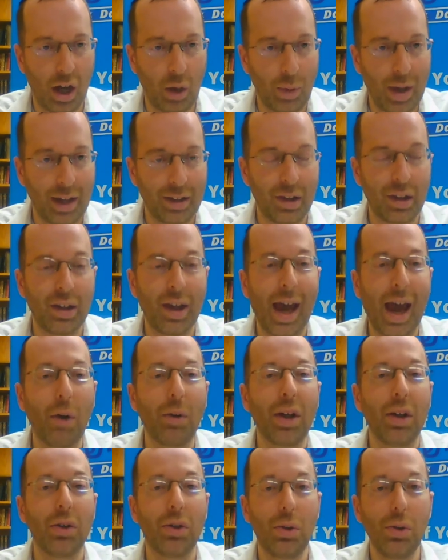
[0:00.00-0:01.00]
We had to carry
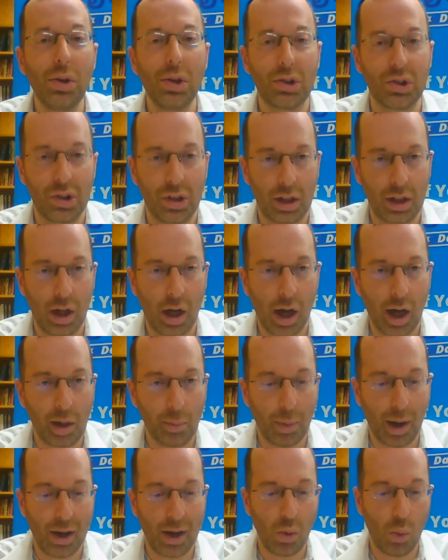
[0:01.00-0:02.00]
it to the synagogue
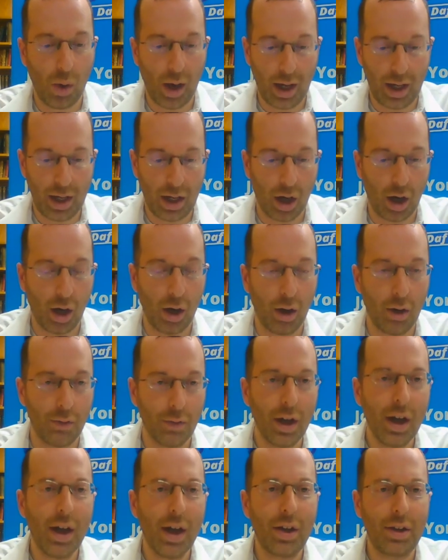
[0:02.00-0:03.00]
by way of
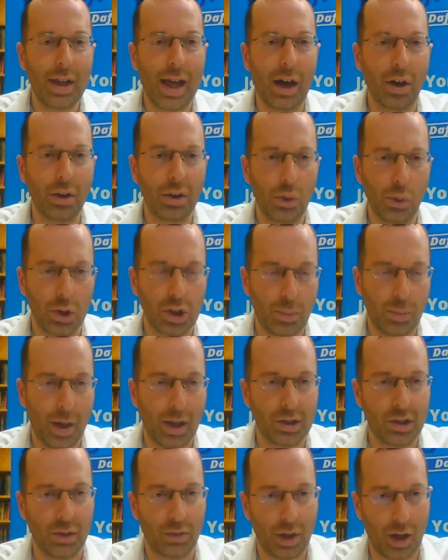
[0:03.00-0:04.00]
the outdoor
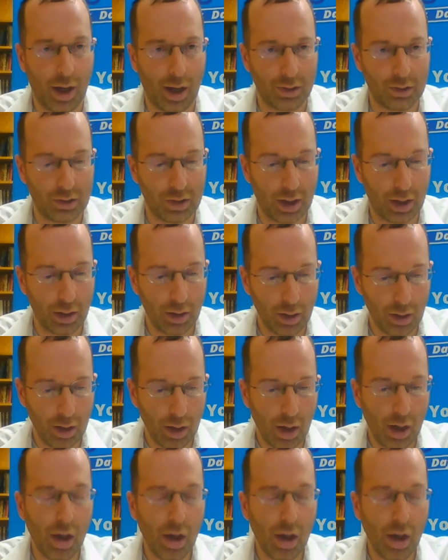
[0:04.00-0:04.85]
space of a chatzer,